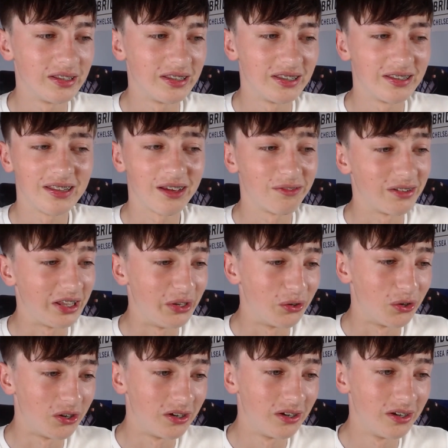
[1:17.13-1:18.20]
Definitely
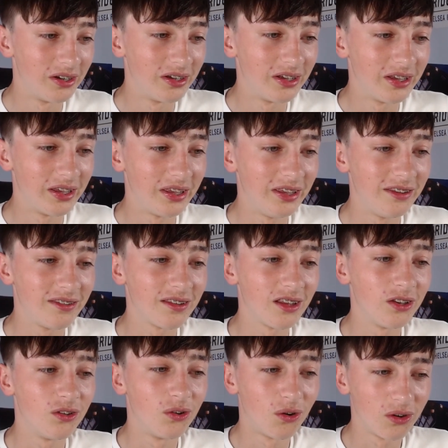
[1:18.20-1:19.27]
not. He's
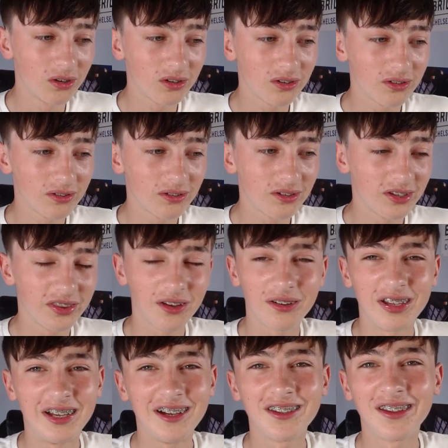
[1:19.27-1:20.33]
not. I
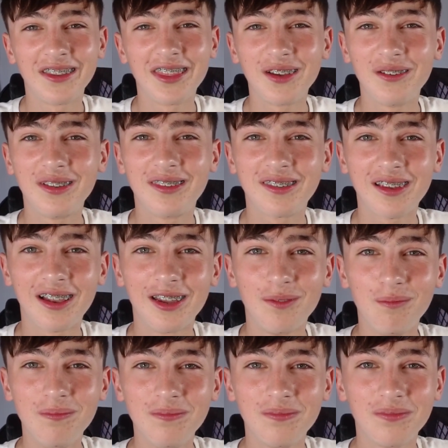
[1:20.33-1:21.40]
don't think we'd sell
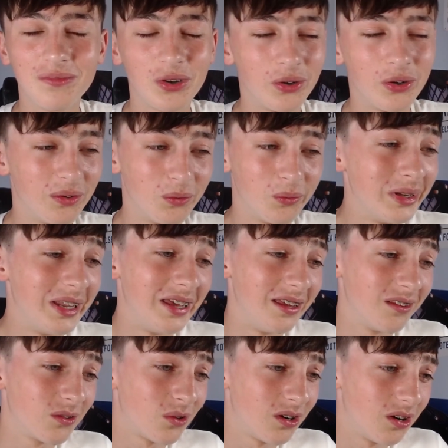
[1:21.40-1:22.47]
him. Or Willy,
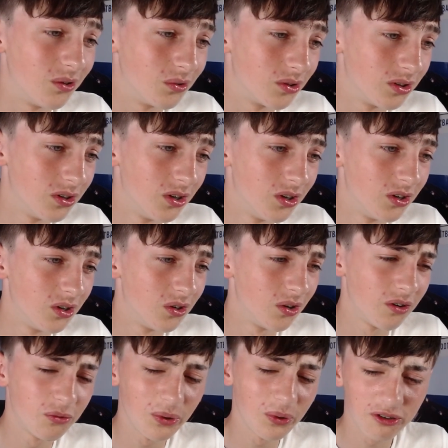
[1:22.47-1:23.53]
he's quite old. What
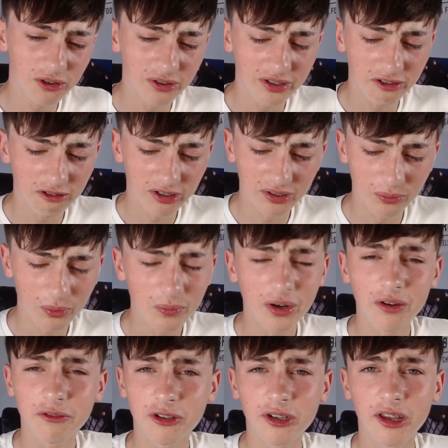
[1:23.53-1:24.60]
have we already agreed? We might
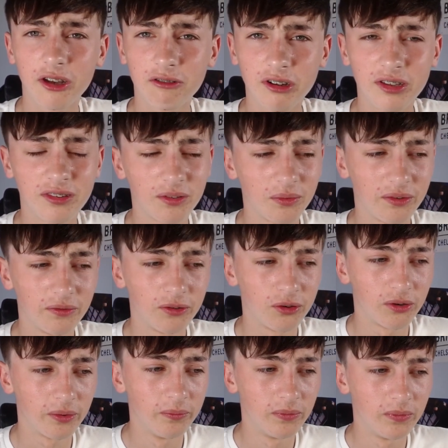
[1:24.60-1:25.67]
have already agreed something
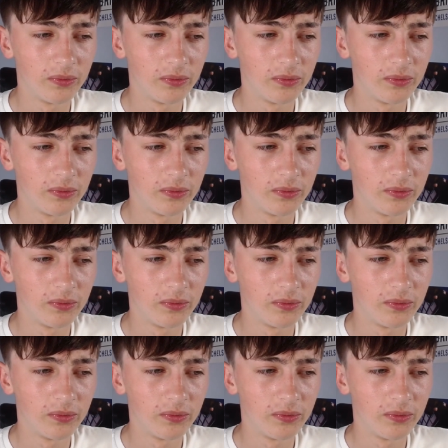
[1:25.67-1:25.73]
for him.